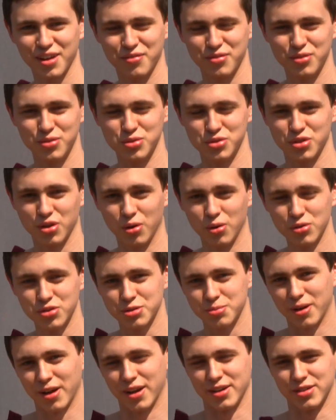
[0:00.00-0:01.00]
if he used Old
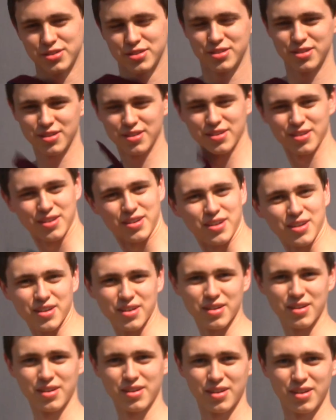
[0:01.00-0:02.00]
Spice,
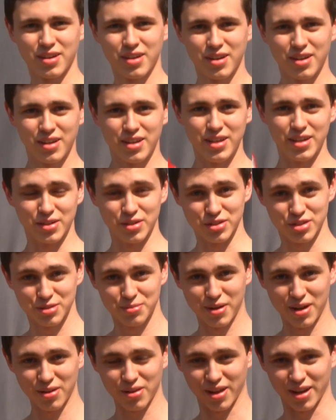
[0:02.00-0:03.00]
he could
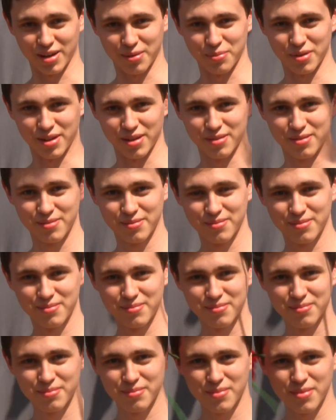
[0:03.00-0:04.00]
smell like me.
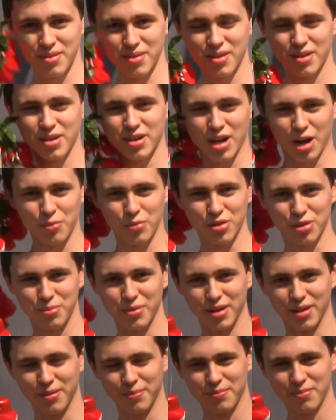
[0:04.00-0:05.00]
Come with
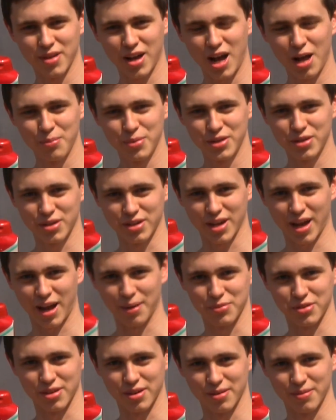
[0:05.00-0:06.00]
me. I'll be your
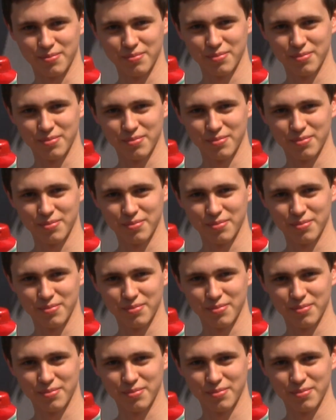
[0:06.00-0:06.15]
captain.